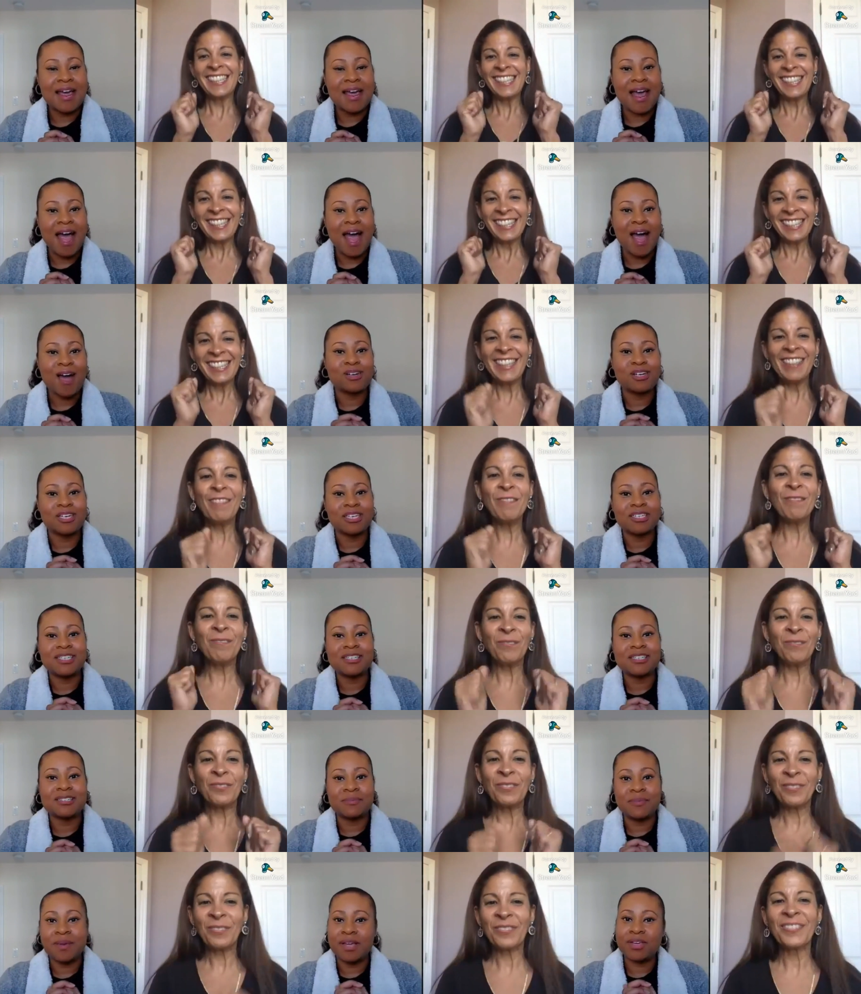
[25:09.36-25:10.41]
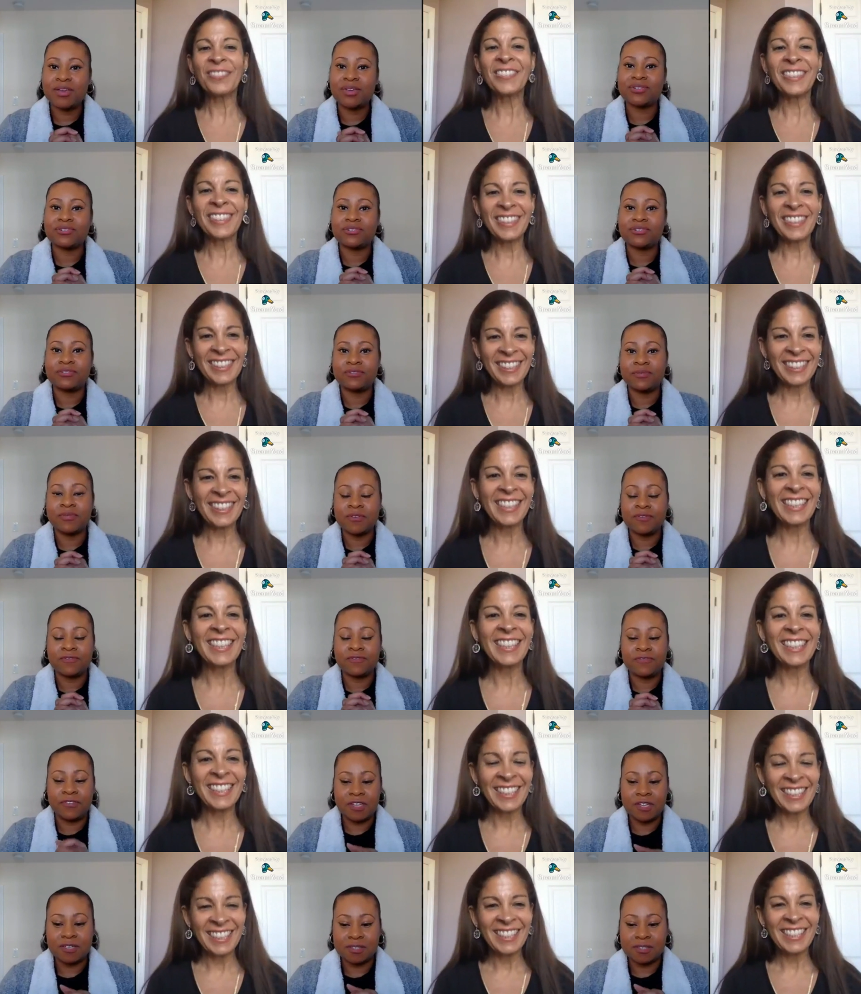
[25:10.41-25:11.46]
Speaker 1: How good does it make you to
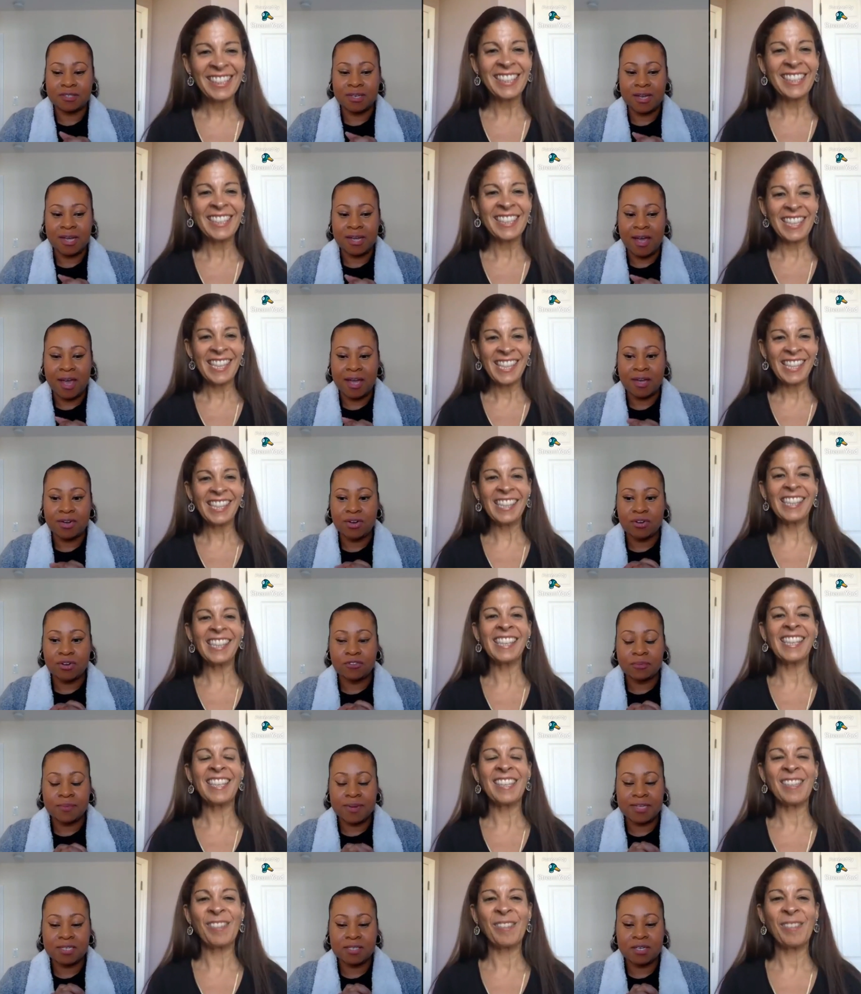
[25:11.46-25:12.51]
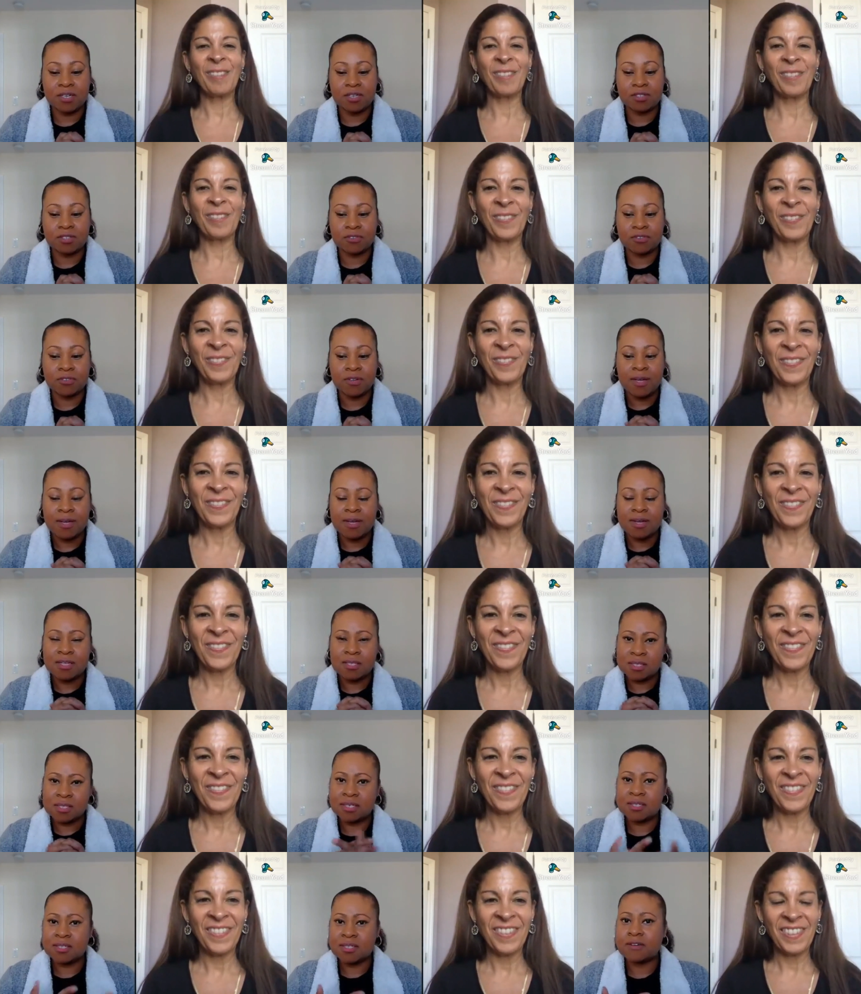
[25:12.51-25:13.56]
feel? Like, I know for myself,
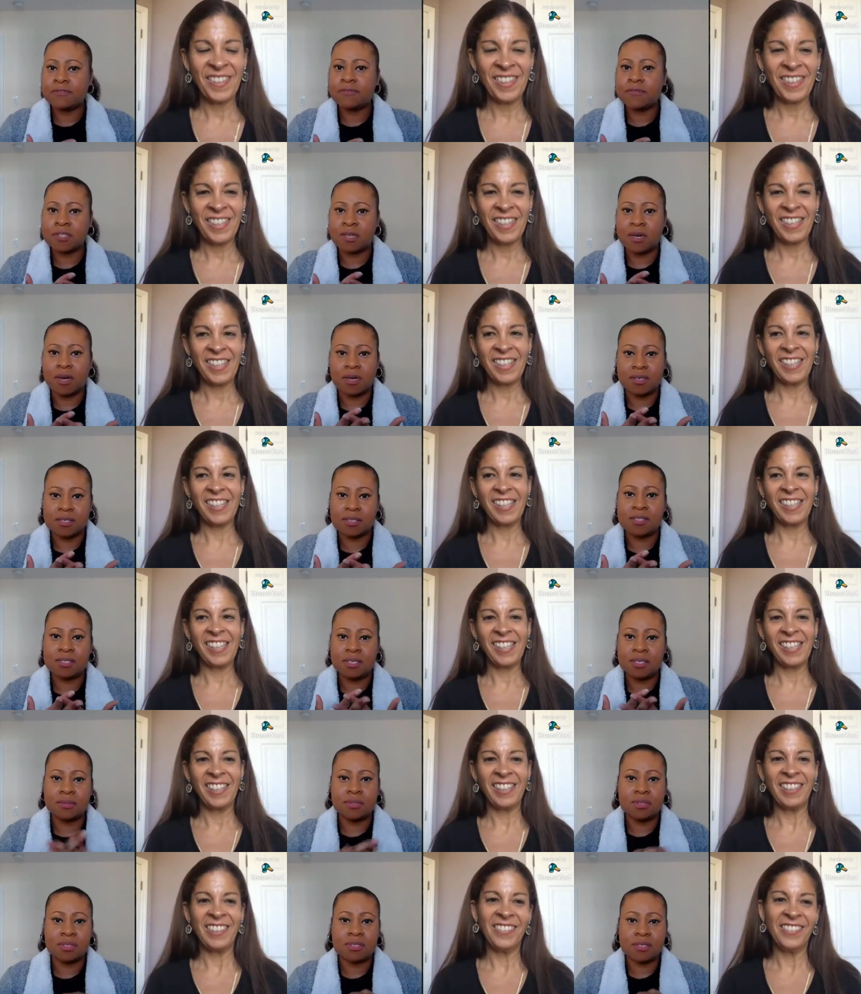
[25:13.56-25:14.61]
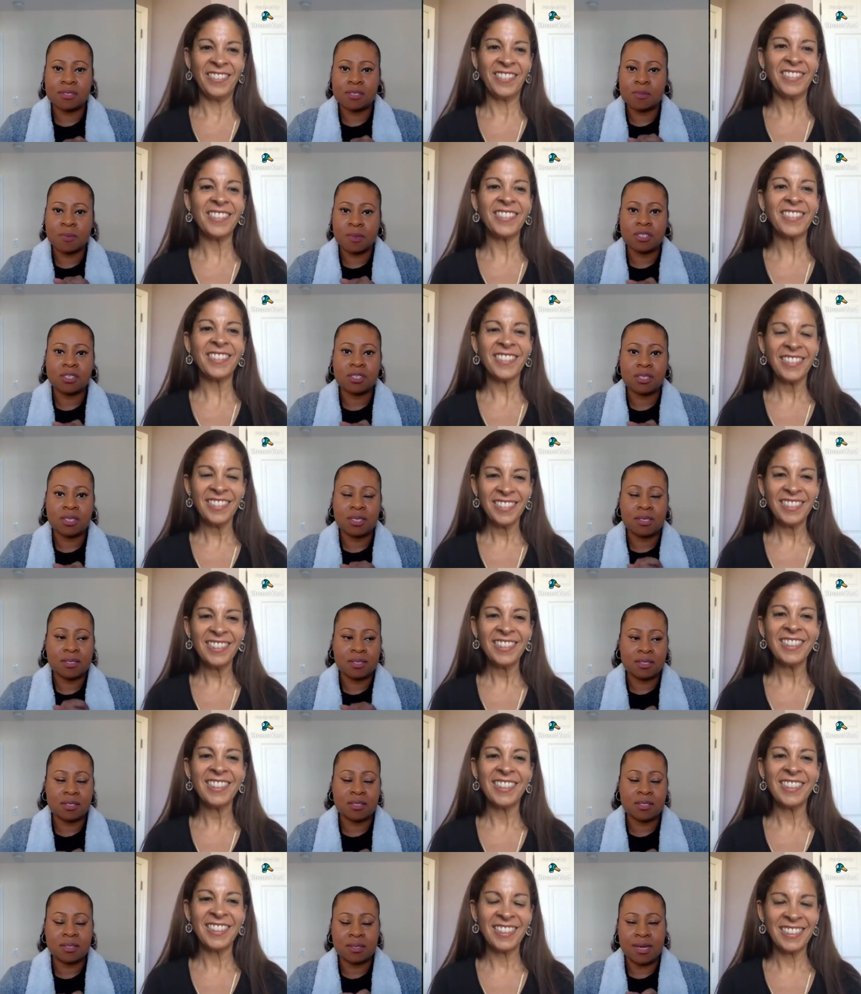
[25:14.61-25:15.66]
stuff was hard. This year was, especially
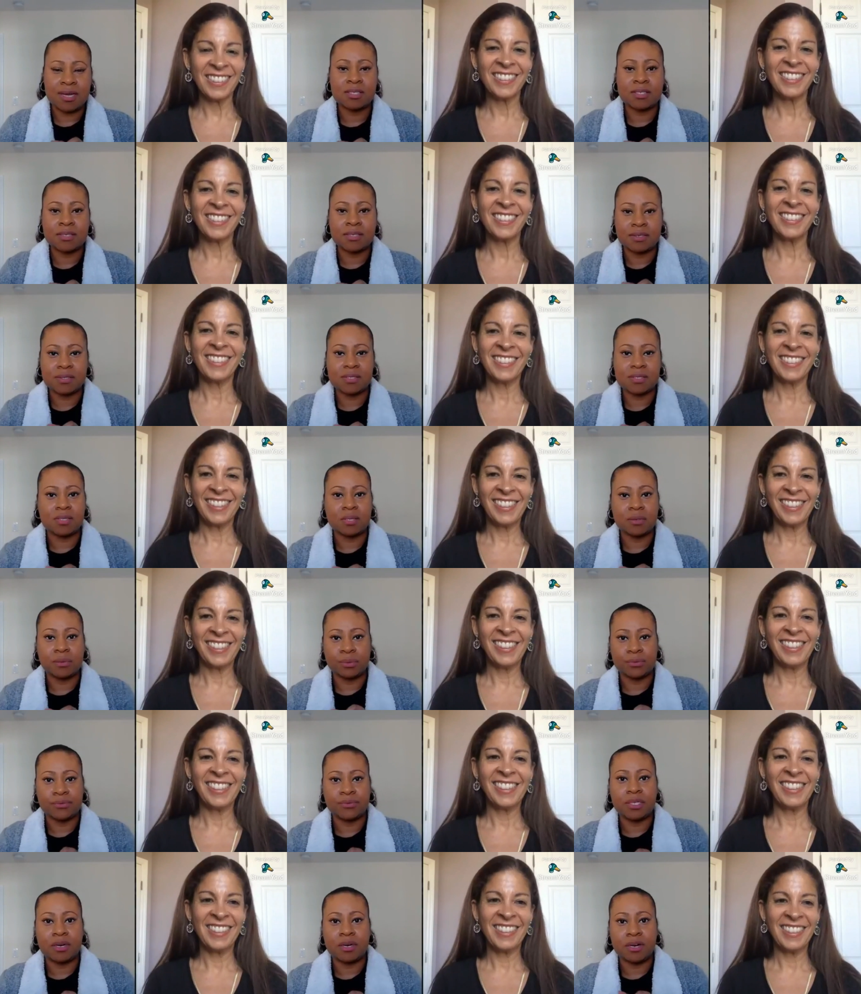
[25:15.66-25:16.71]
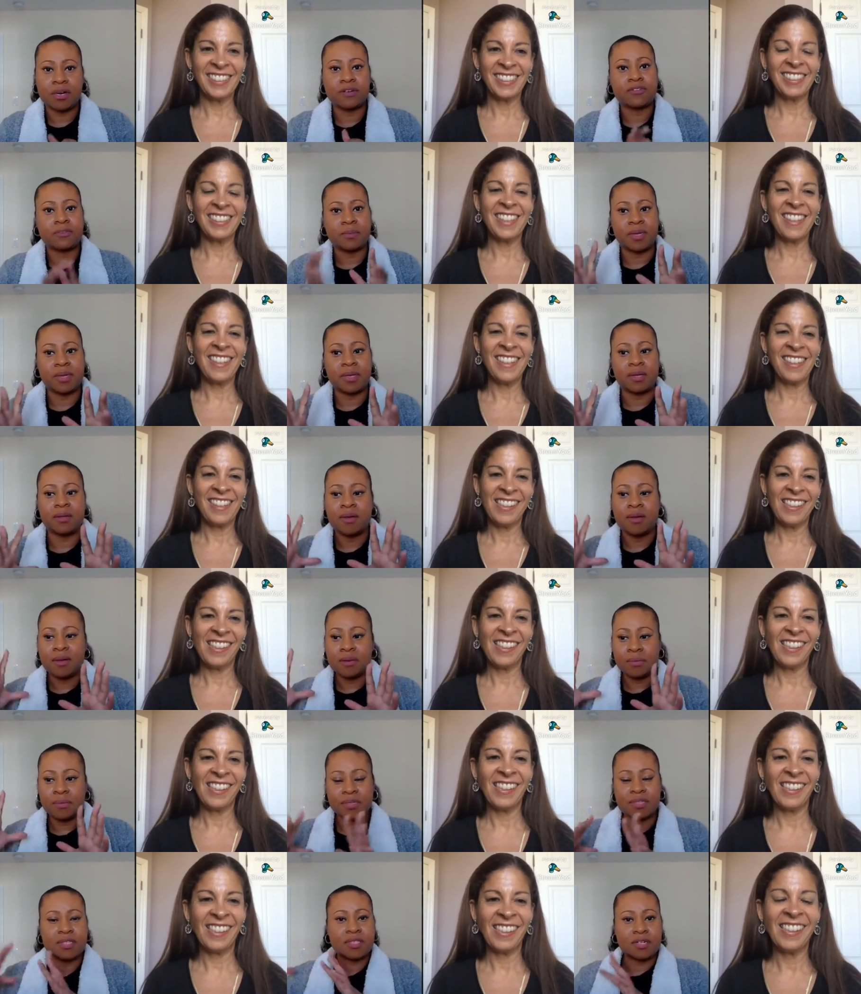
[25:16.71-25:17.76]
last year and this year were really hard for me
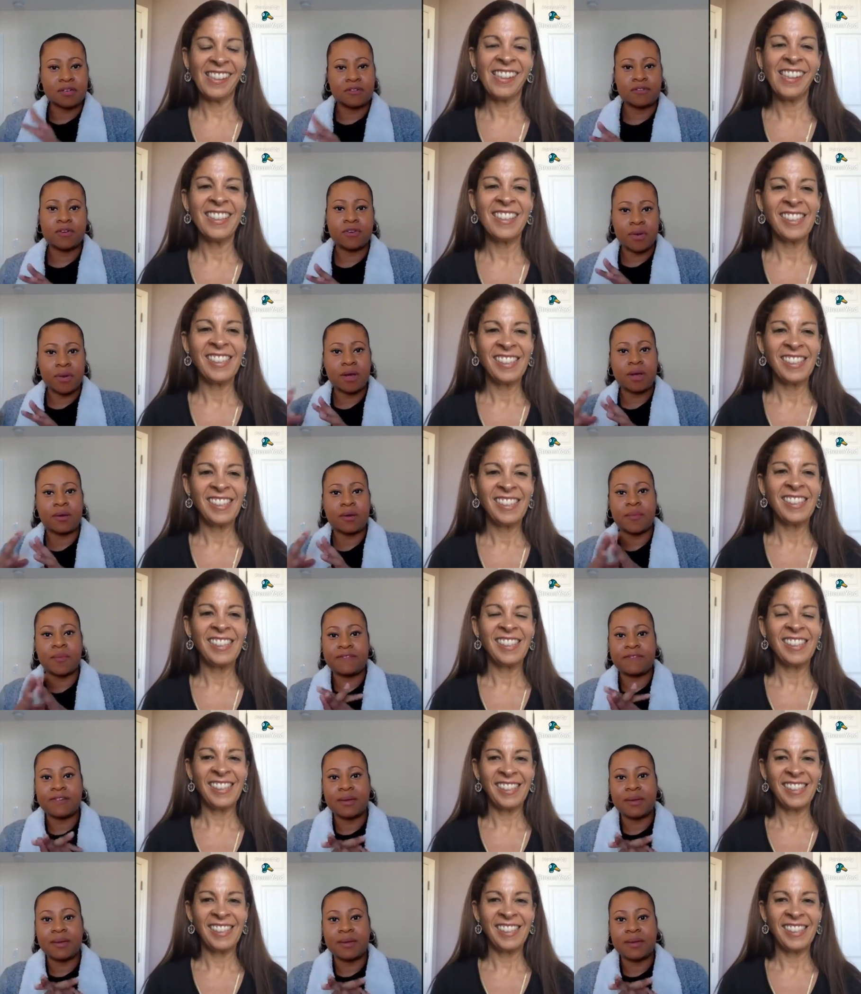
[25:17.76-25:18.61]
with stuff going on in my